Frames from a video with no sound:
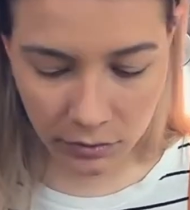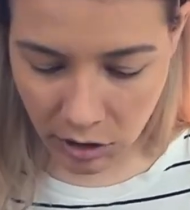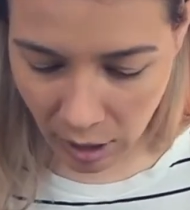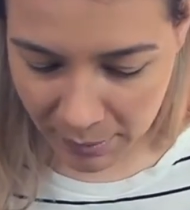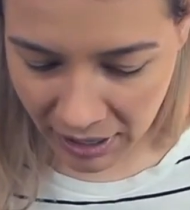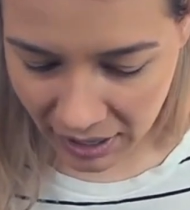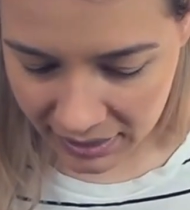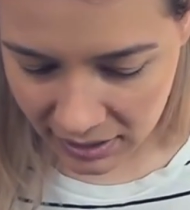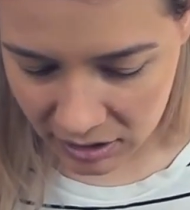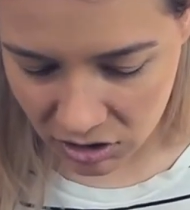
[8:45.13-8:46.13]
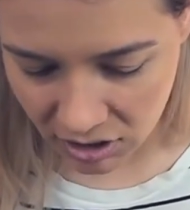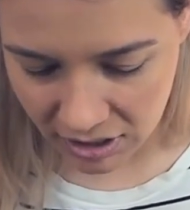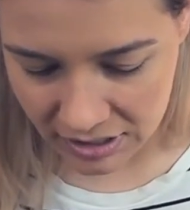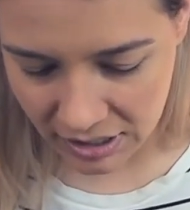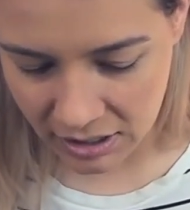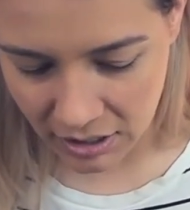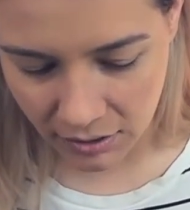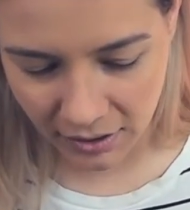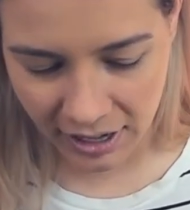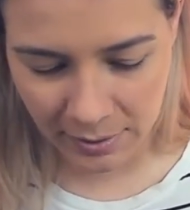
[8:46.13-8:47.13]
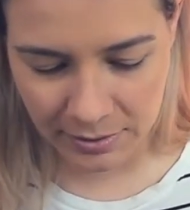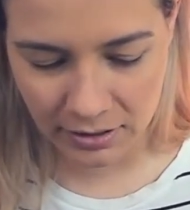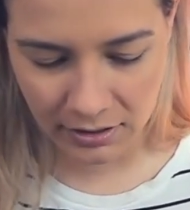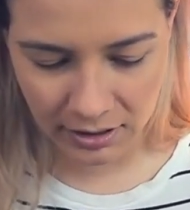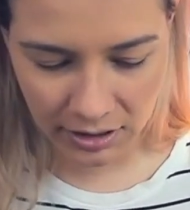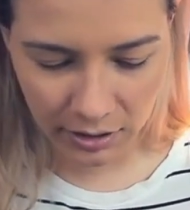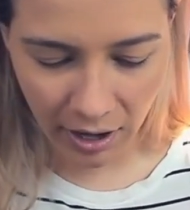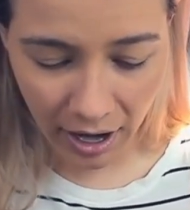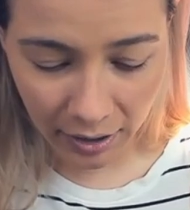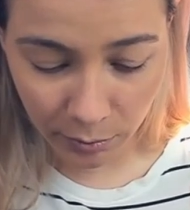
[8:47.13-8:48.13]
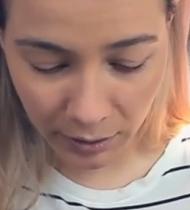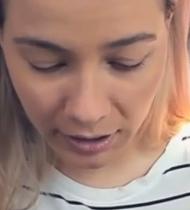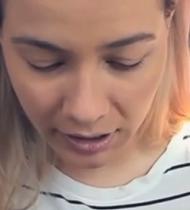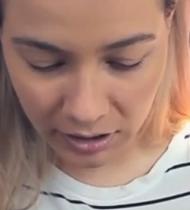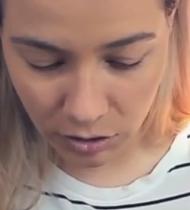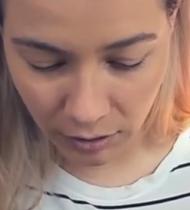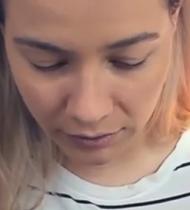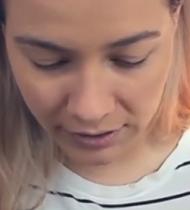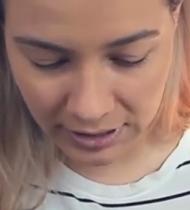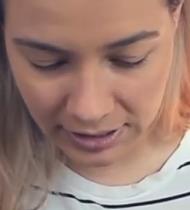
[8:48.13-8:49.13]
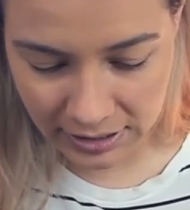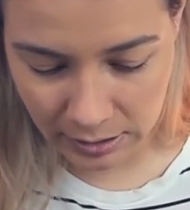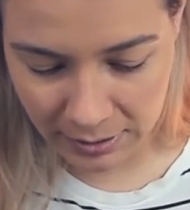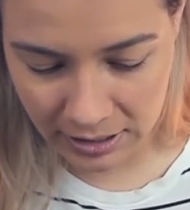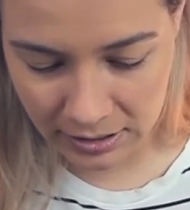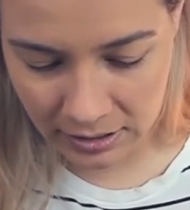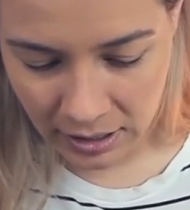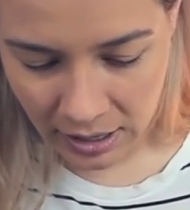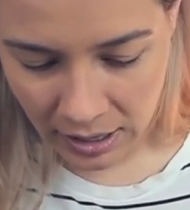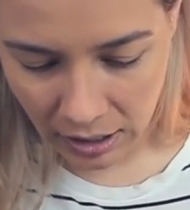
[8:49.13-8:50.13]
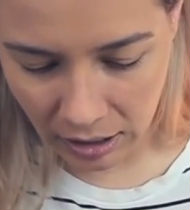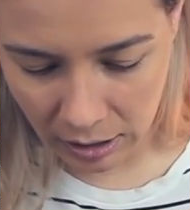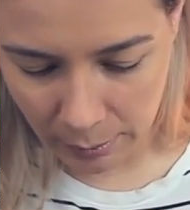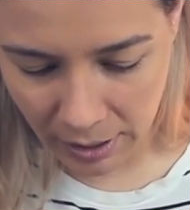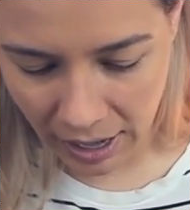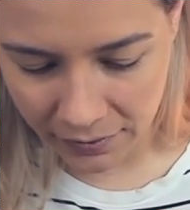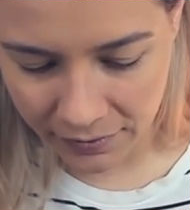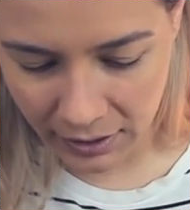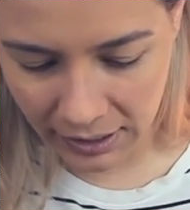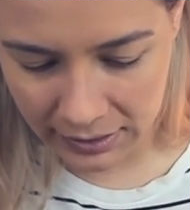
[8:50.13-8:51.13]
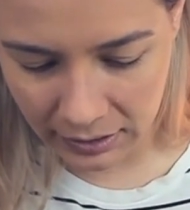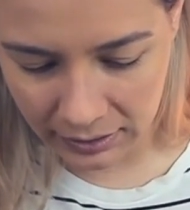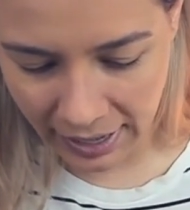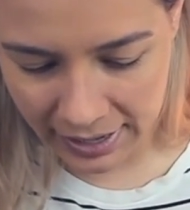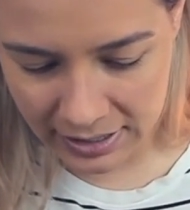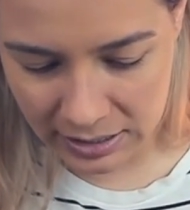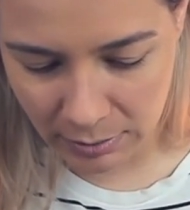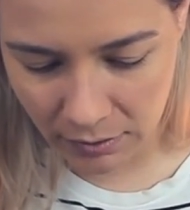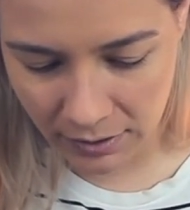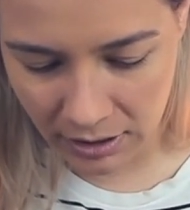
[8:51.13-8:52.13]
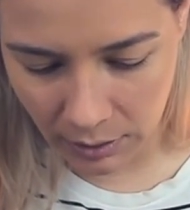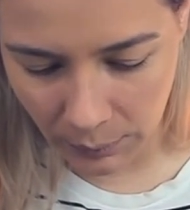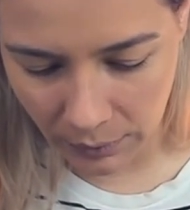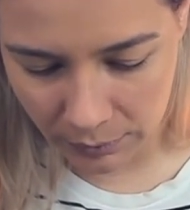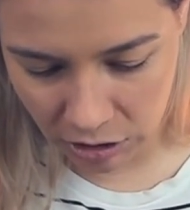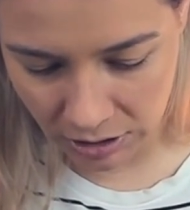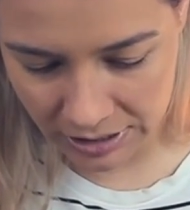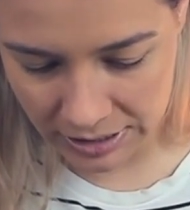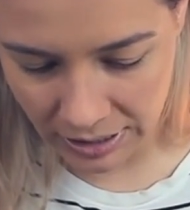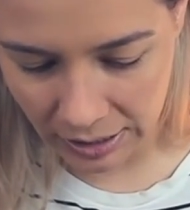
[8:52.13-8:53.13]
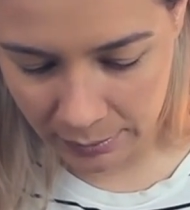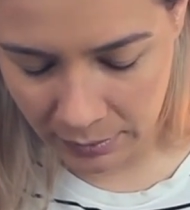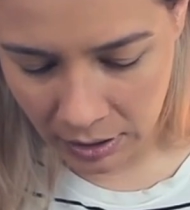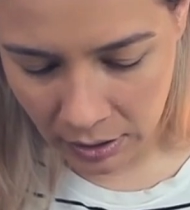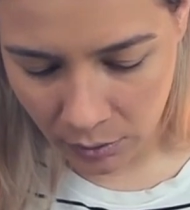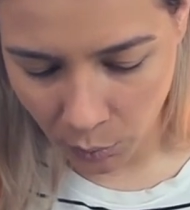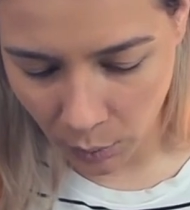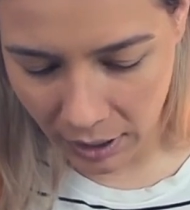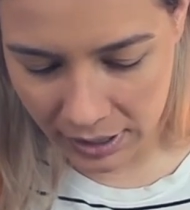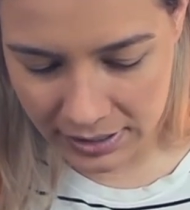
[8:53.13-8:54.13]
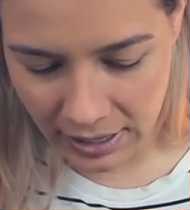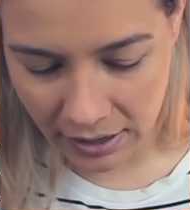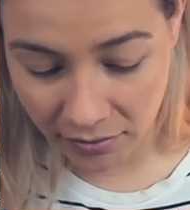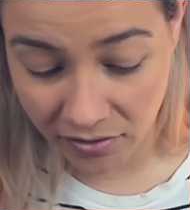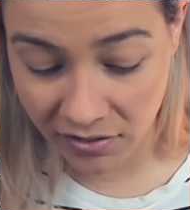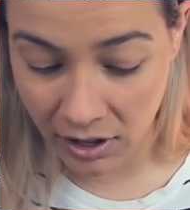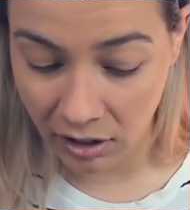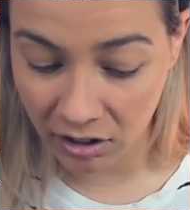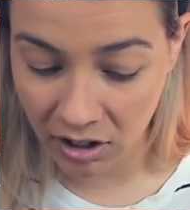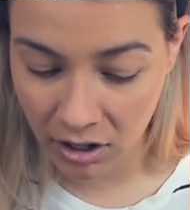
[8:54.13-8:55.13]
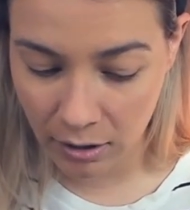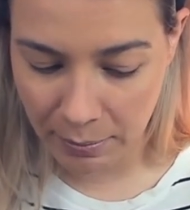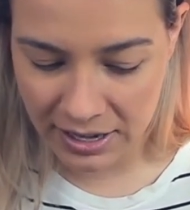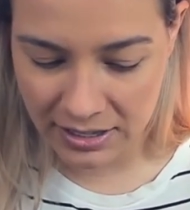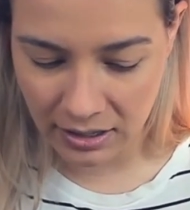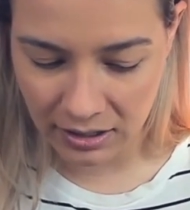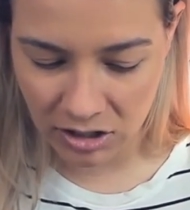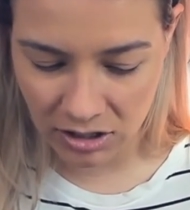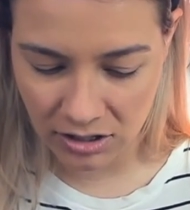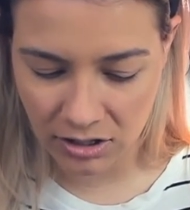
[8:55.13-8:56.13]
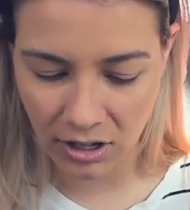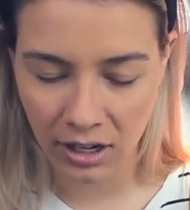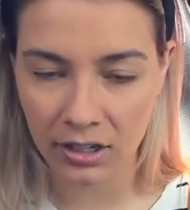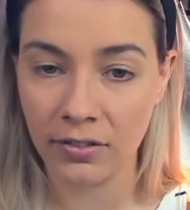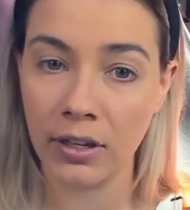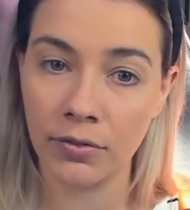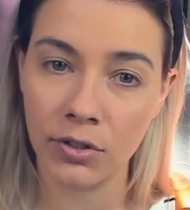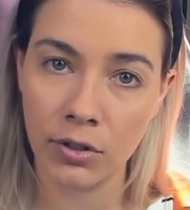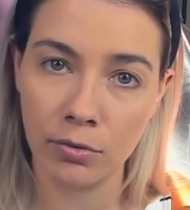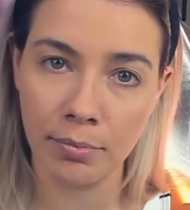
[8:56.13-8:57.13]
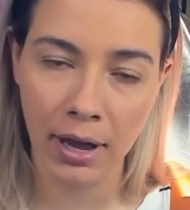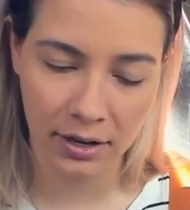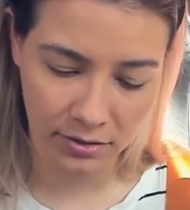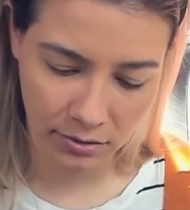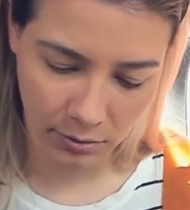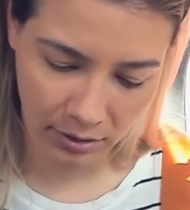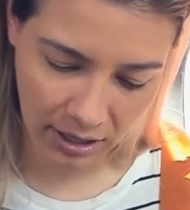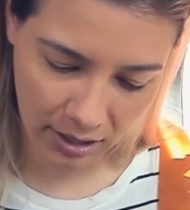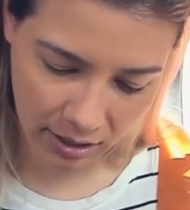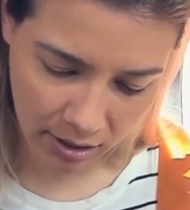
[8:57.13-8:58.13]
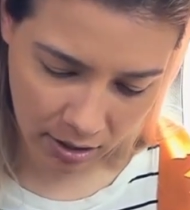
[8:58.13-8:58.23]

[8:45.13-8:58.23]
Tommy, I think it should continue. I absolutely do. I really enjoy Fantastic Beasts. I feel like the last movie, the one with Johnny Depp, was a filler, basically just to kind of give Hugh backstory